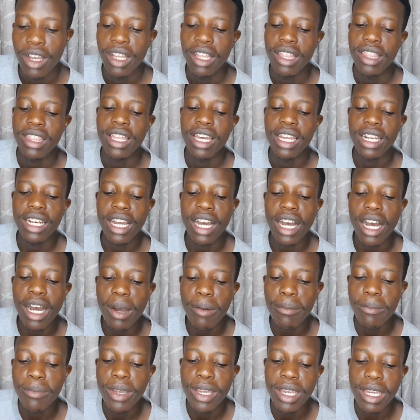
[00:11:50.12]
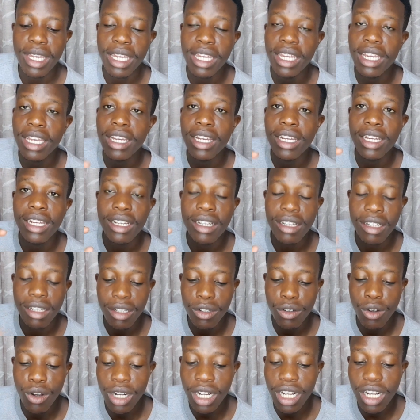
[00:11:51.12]
Then he
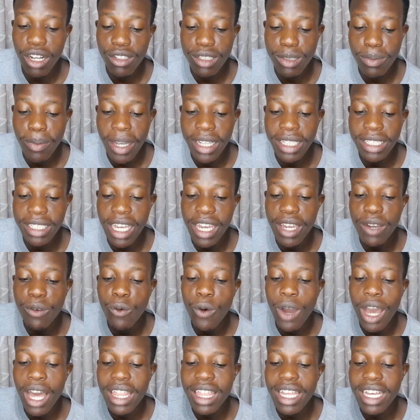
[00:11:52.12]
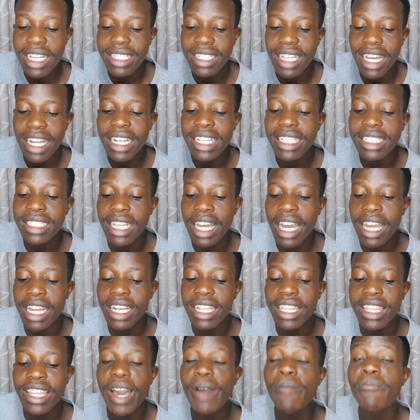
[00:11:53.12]
concludes by saying, where there is a
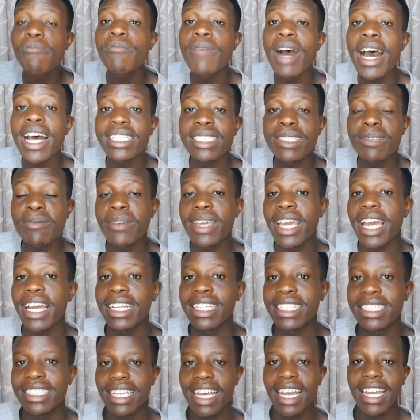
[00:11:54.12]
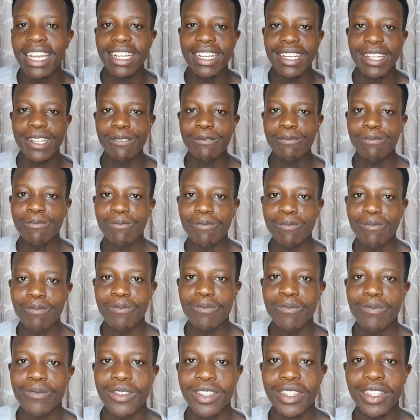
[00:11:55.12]
design, there must be a designer.
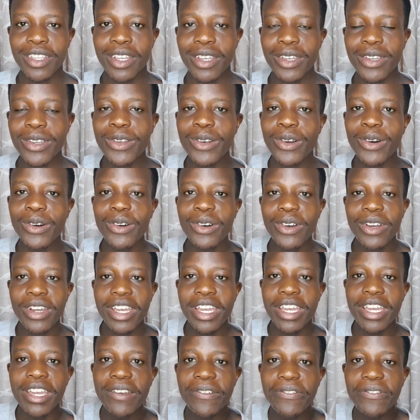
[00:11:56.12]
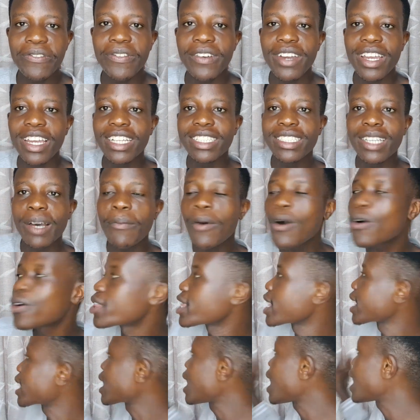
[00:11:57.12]
If it's about
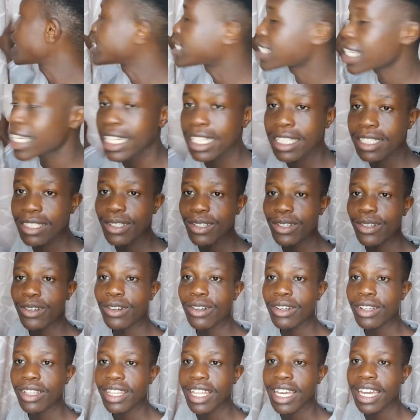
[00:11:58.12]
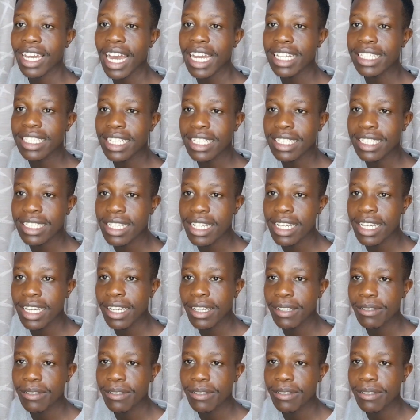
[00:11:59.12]
the curtains, the curtains here,